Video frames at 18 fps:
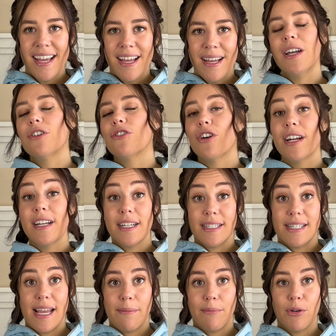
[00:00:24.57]
A great
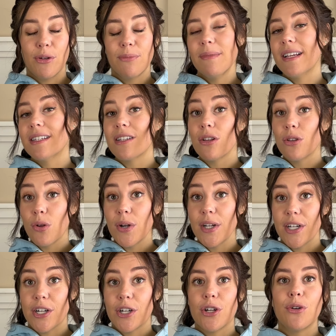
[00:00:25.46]
example is a
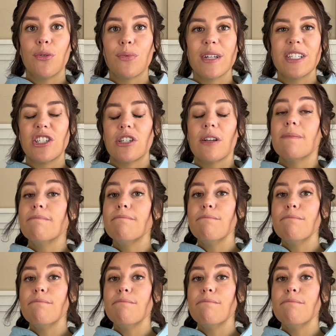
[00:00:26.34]
lawyer who reached